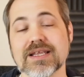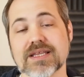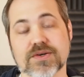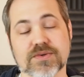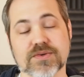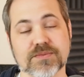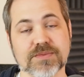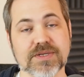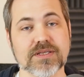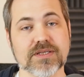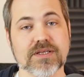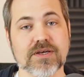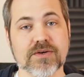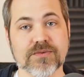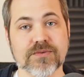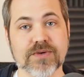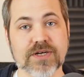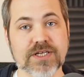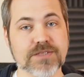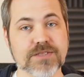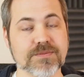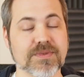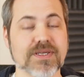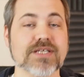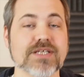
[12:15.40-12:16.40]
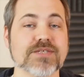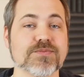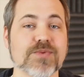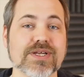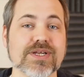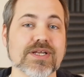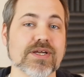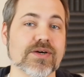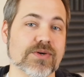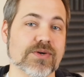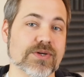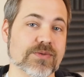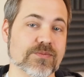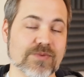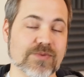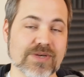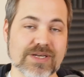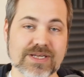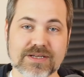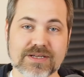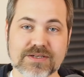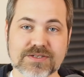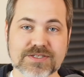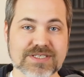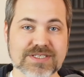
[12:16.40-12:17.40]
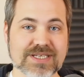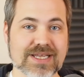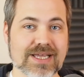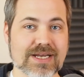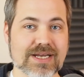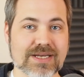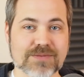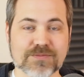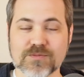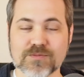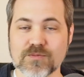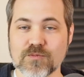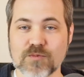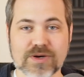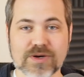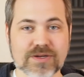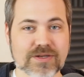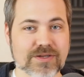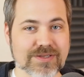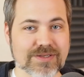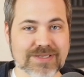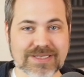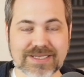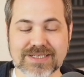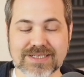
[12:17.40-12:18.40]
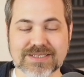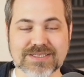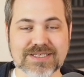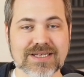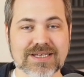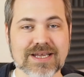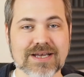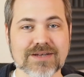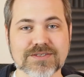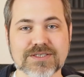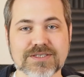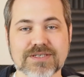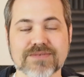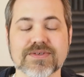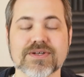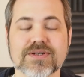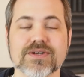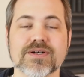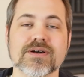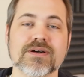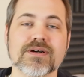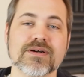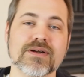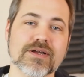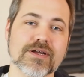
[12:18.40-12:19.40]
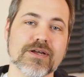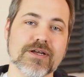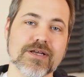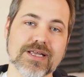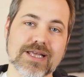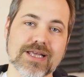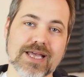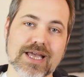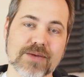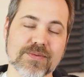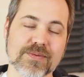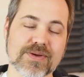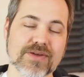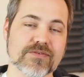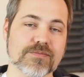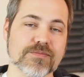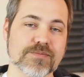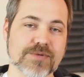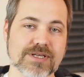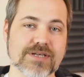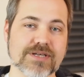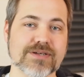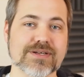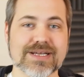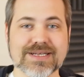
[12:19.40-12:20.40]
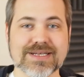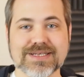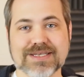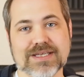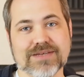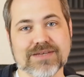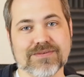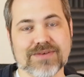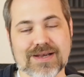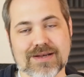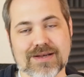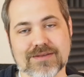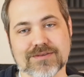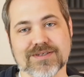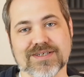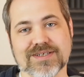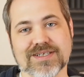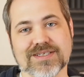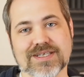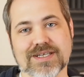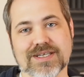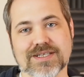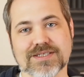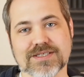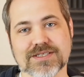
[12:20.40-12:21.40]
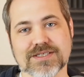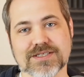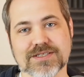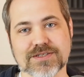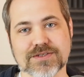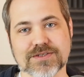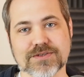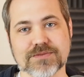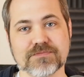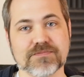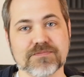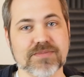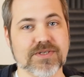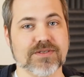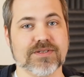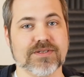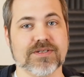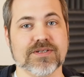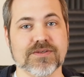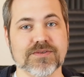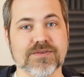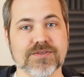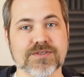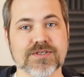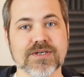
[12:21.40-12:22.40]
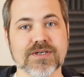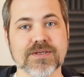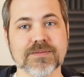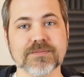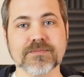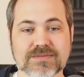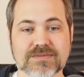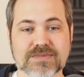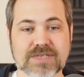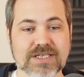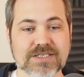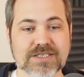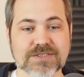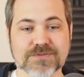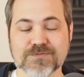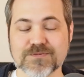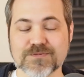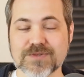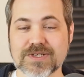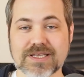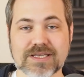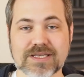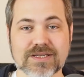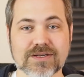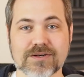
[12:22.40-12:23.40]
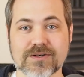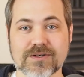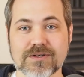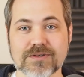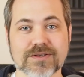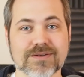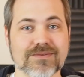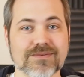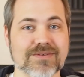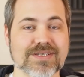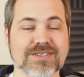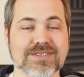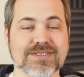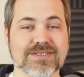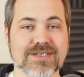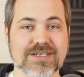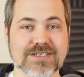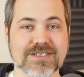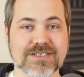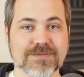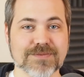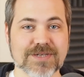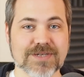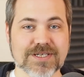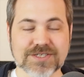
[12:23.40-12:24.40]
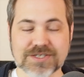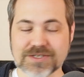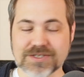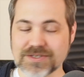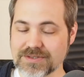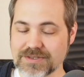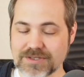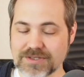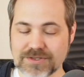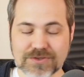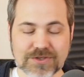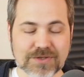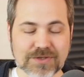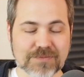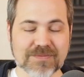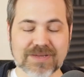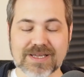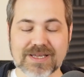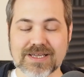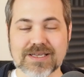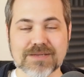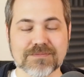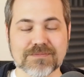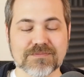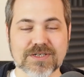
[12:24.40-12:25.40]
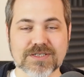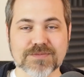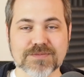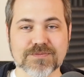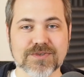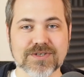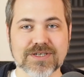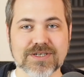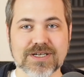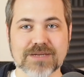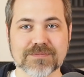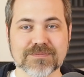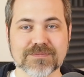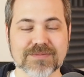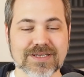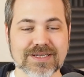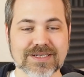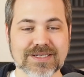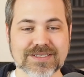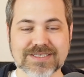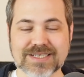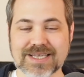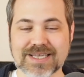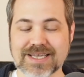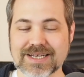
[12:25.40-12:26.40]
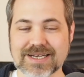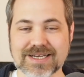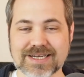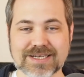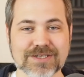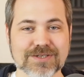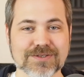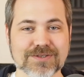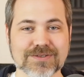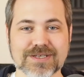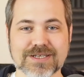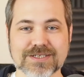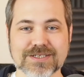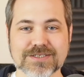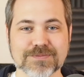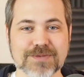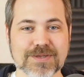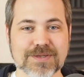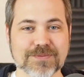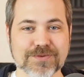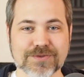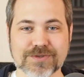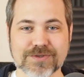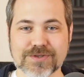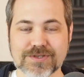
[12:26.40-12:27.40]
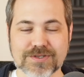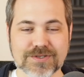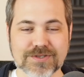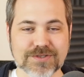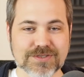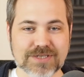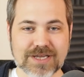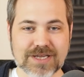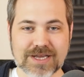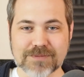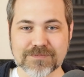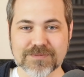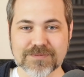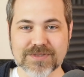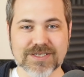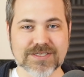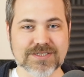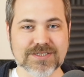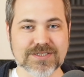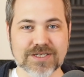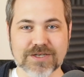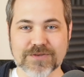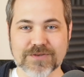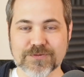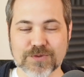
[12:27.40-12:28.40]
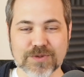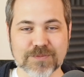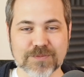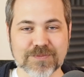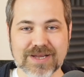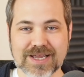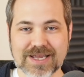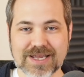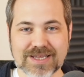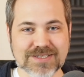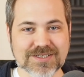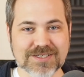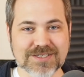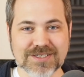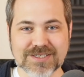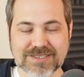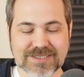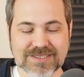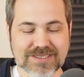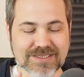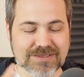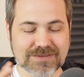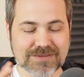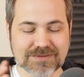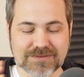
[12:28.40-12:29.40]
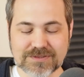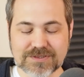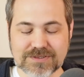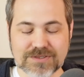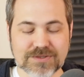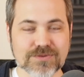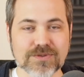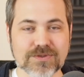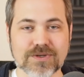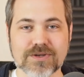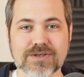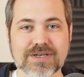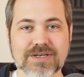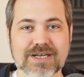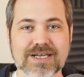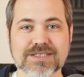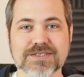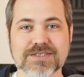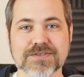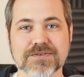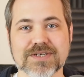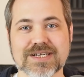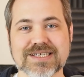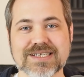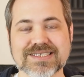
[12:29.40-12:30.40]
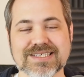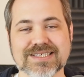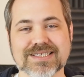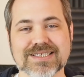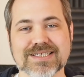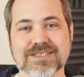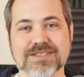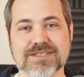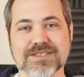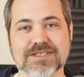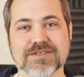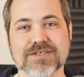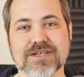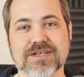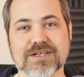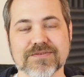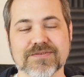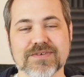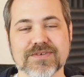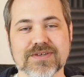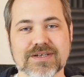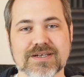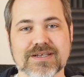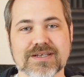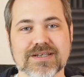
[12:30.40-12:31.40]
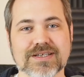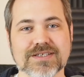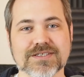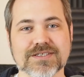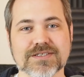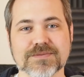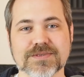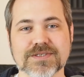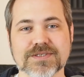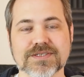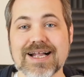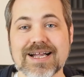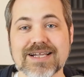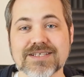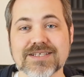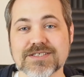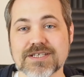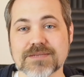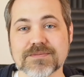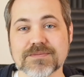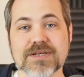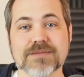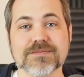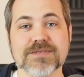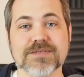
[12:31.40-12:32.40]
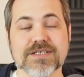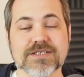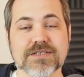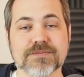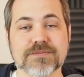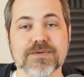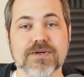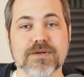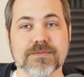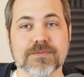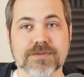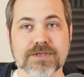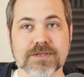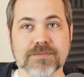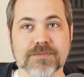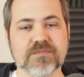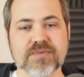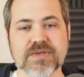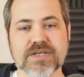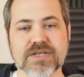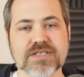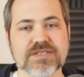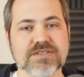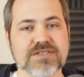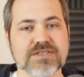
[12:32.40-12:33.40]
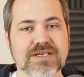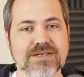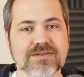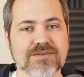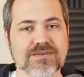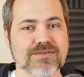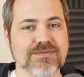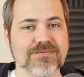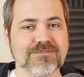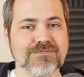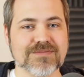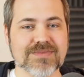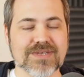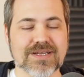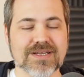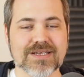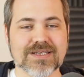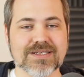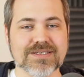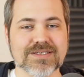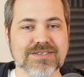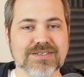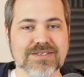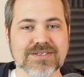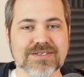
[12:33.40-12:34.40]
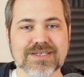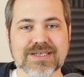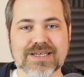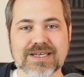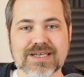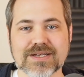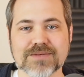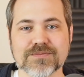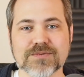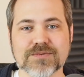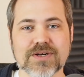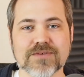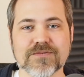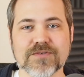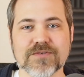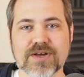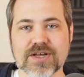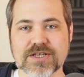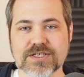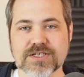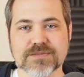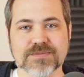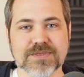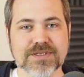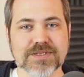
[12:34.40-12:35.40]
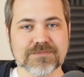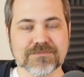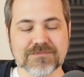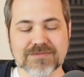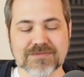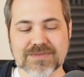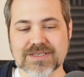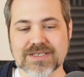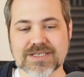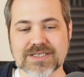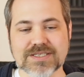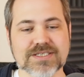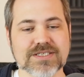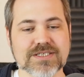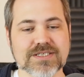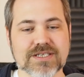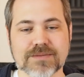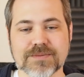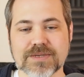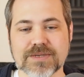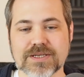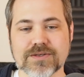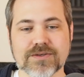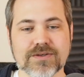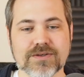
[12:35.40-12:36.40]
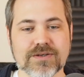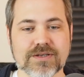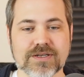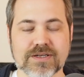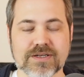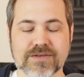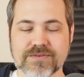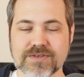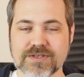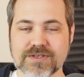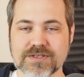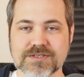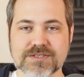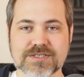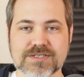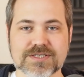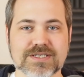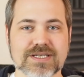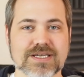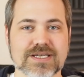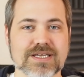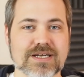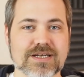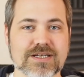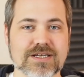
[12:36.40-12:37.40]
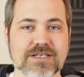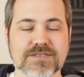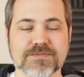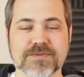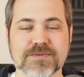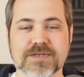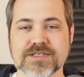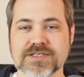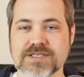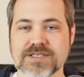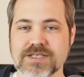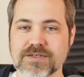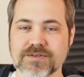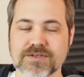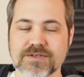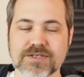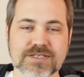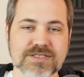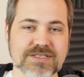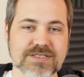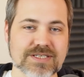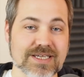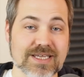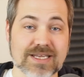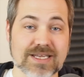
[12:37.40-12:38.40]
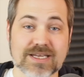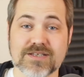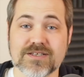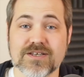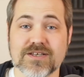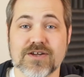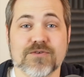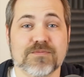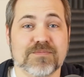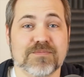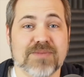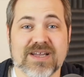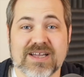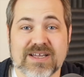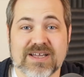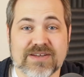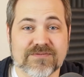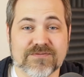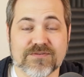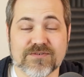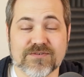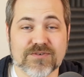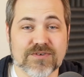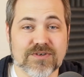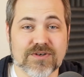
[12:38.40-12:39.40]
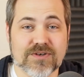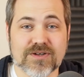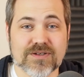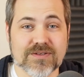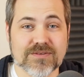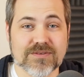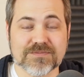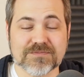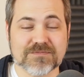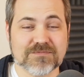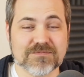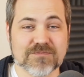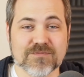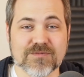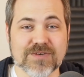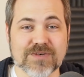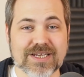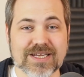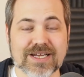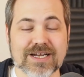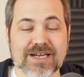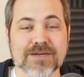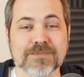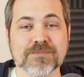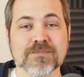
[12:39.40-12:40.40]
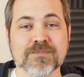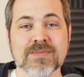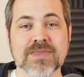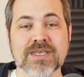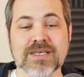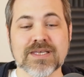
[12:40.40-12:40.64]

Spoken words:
That would be a low risk because we know it. We understand what all the ins and outs of it are, and we have a pretty good idea of how long it takes us to build a new chart. That's really all there is to estimation. You can make it much more complex, and I know lots of people who use complex software packages and do all kinds of crazy things to try to figure out estimates, and sometimes that's appropriate. But in general, to get a rough estimate, this is going to be good enough. You just stick it in a spreadsheet or you stick it in Notepad for all we care.